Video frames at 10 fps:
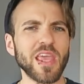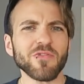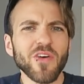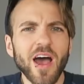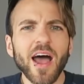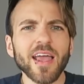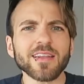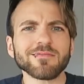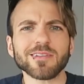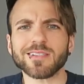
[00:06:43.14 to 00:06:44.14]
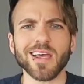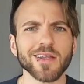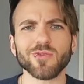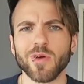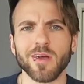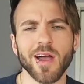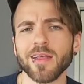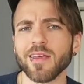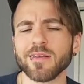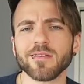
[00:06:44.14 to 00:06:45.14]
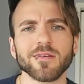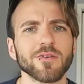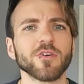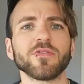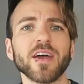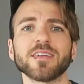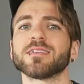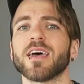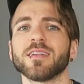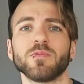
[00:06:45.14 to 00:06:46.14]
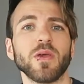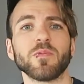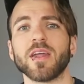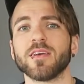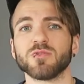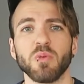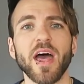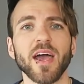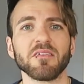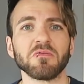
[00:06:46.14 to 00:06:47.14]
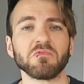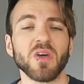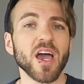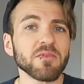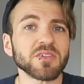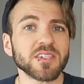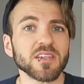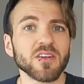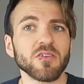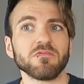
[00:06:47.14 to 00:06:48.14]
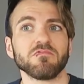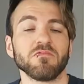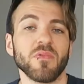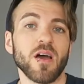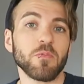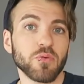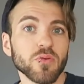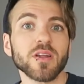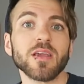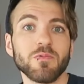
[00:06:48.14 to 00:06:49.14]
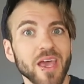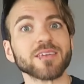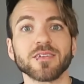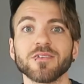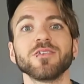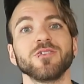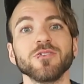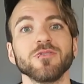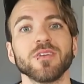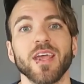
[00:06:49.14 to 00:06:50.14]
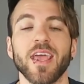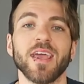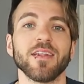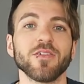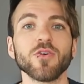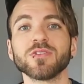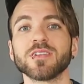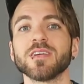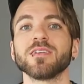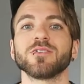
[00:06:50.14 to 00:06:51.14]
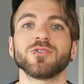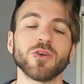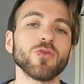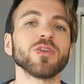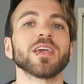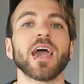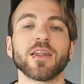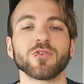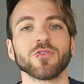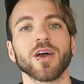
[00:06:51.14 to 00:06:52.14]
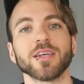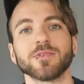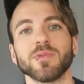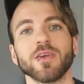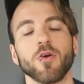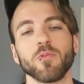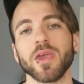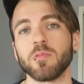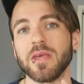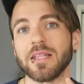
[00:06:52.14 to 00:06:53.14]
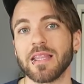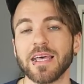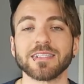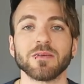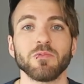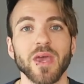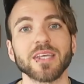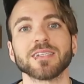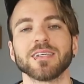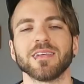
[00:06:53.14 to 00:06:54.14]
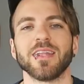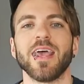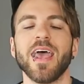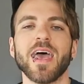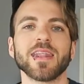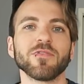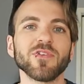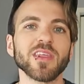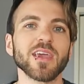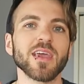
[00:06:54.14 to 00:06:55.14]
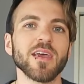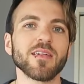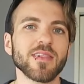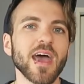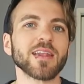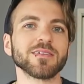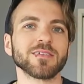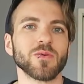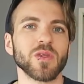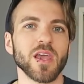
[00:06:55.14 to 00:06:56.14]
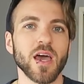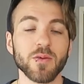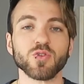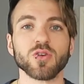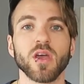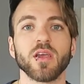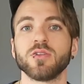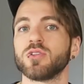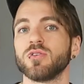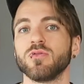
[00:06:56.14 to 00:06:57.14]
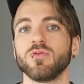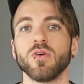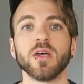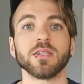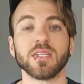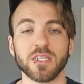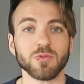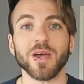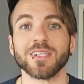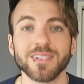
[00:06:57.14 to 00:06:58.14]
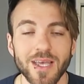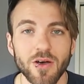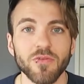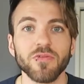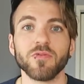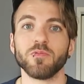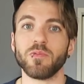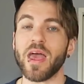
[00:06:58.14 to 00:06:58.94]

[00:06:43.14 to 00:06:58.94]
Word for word: if I decide to wear eyeliner or if I decide to paint my nails black, I'm still a pretty masculine dude, and those things don't categorize me or make me less masculine. And I feel like that is something I'm trying to teach myself